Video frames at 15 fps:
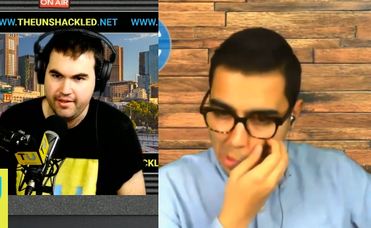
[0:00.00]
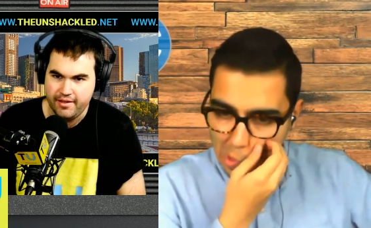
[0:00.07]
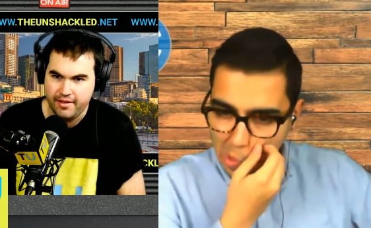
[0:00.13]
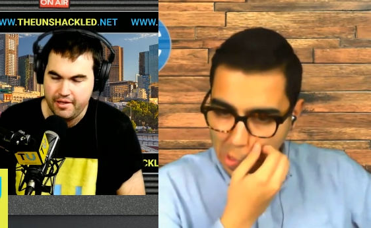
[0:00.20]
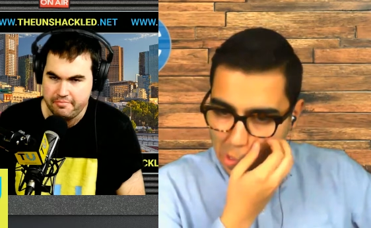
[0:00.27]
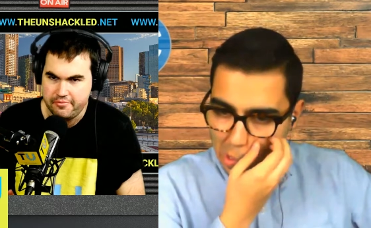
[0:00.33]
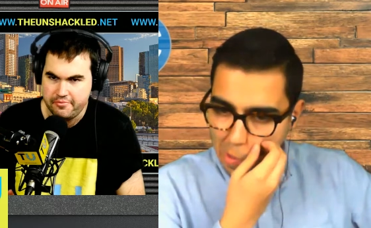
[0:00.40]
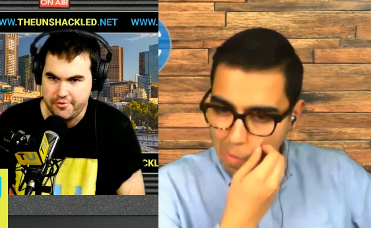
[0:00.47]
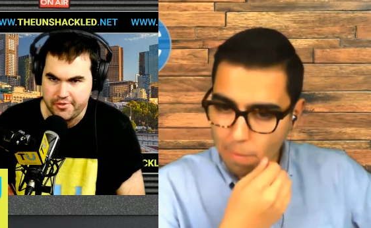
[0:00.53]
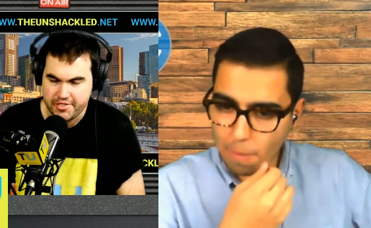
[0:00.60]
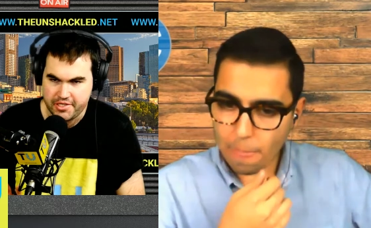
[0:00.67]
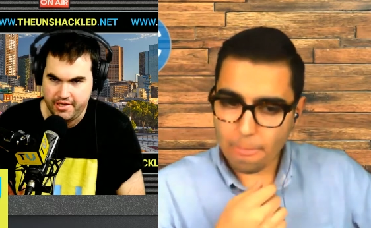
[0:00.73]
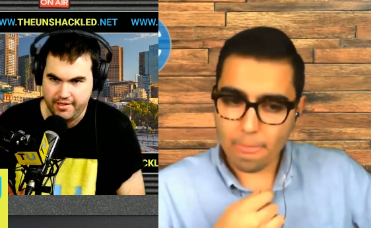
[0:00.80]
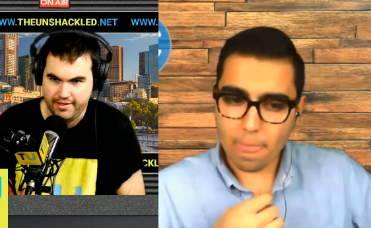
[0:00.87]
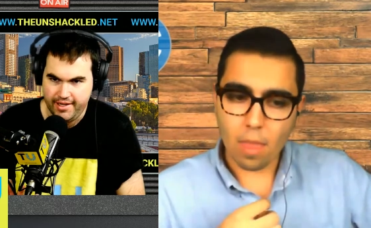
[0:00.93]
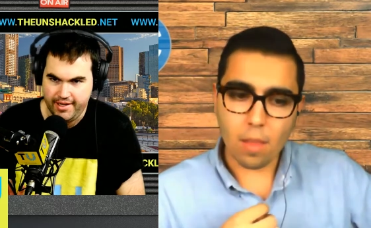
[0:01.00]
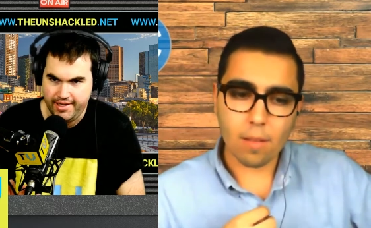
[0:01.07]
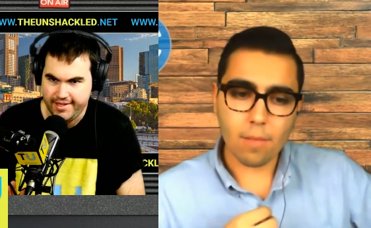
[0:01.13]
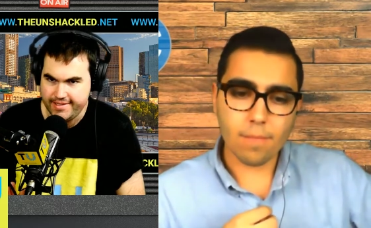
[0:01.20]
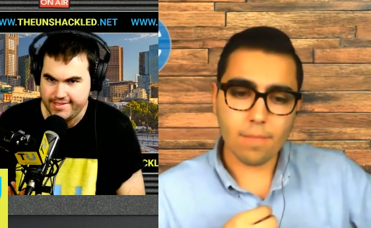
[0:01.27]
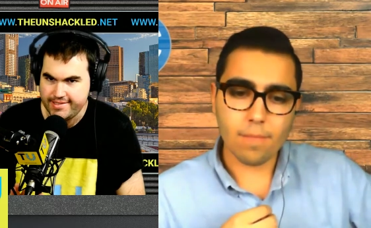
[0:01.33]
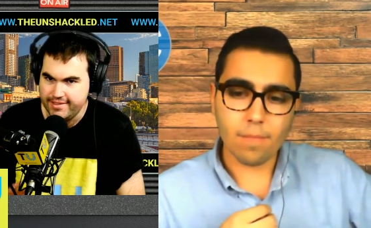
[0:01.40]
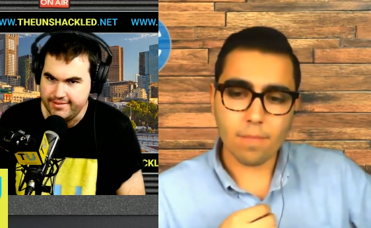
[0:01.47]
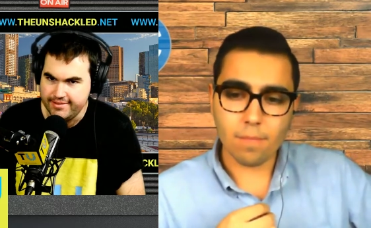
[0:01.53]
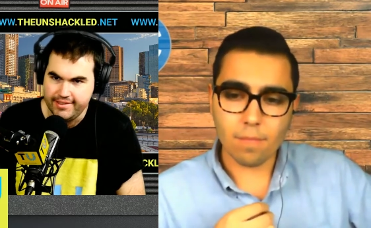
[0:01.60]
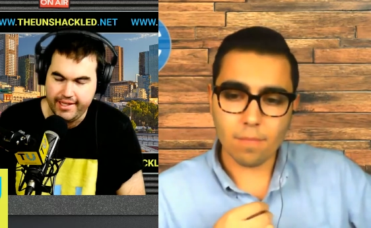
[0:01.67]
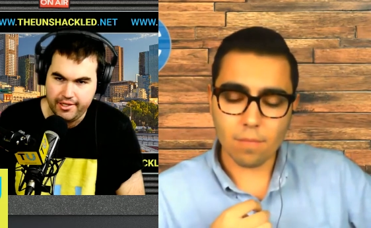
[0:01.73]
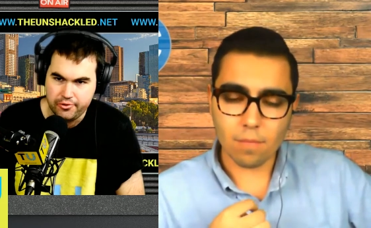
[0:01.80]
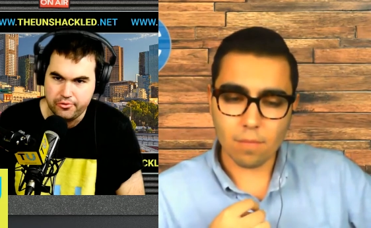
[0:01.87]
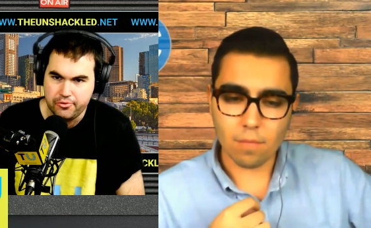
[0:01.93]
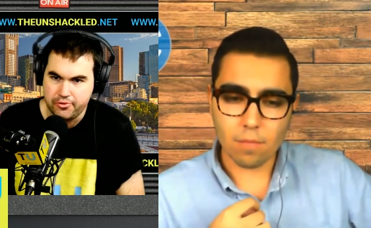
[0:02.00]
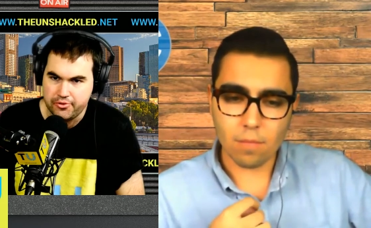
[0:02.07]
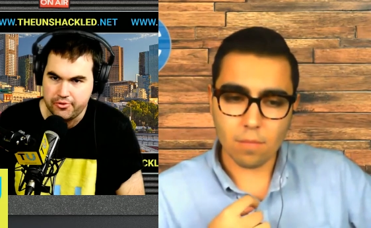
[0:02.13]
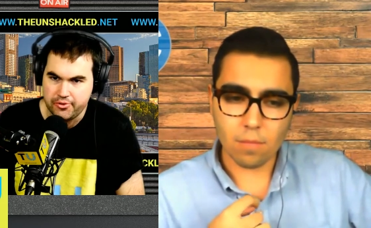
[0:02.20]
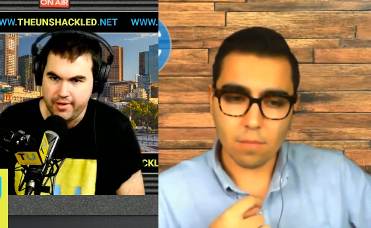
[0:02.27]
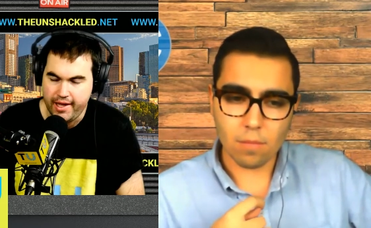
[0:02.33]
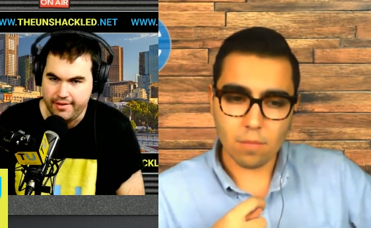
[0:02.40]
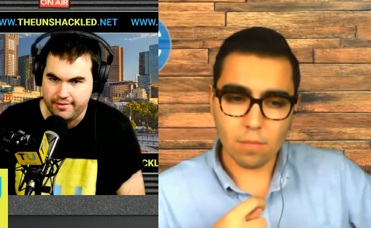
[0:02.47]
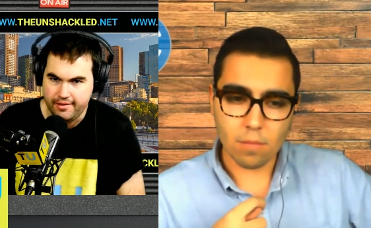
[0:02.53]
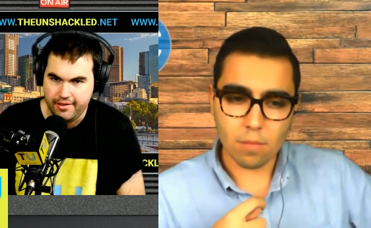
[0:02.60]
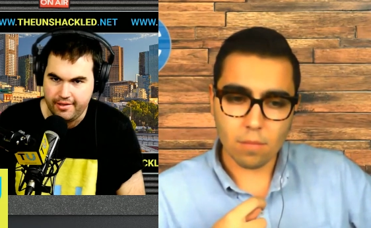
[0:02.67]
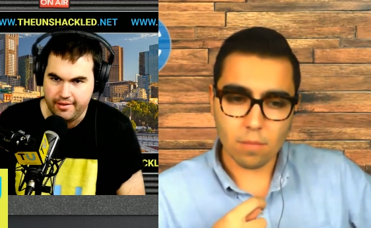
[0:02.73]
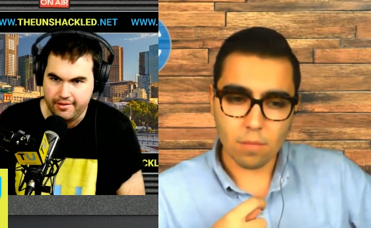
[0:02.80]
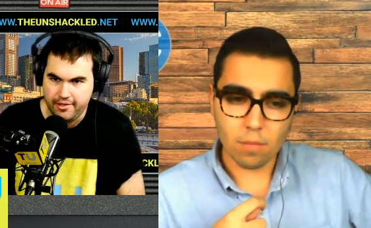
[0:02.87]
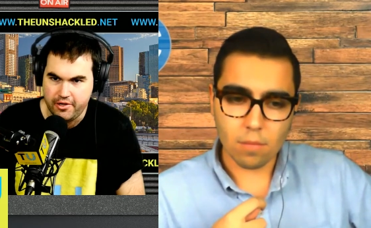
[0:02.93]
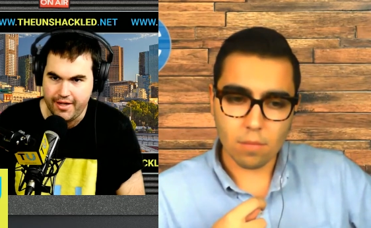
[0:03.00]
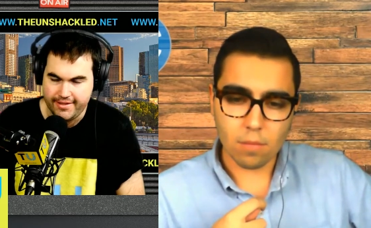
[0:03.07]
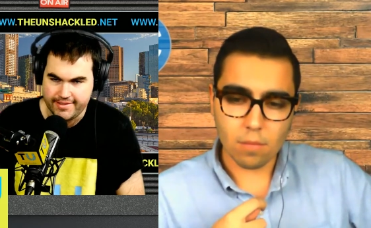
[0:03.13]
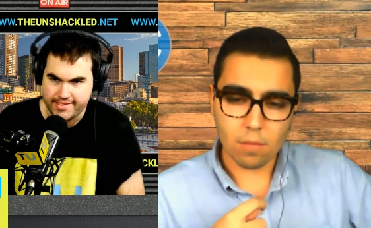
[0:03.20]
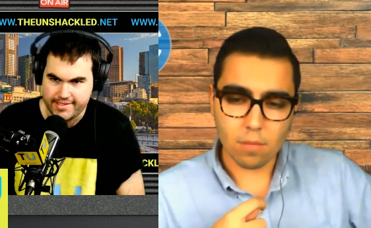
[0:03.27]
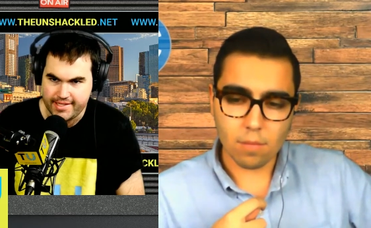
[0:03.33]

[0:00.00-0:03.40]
Speaker 1: abortion is illegal throughout the, the United States.